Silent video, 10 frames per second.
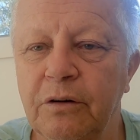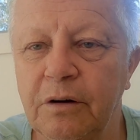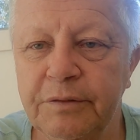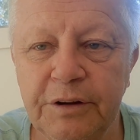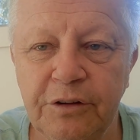
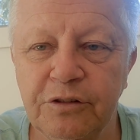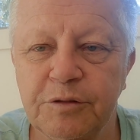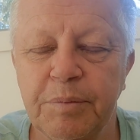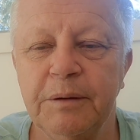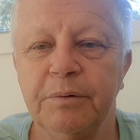of
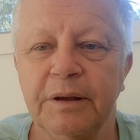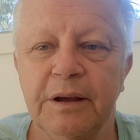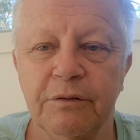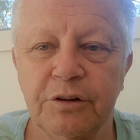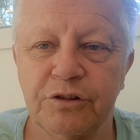Indigenous people
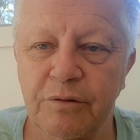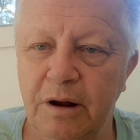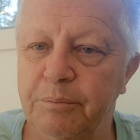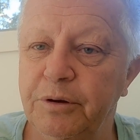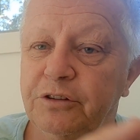here in
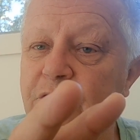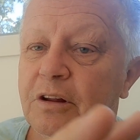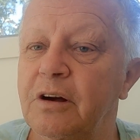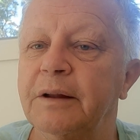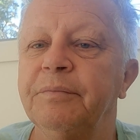Australia. Peace and
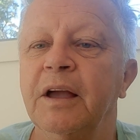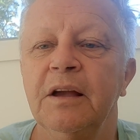light.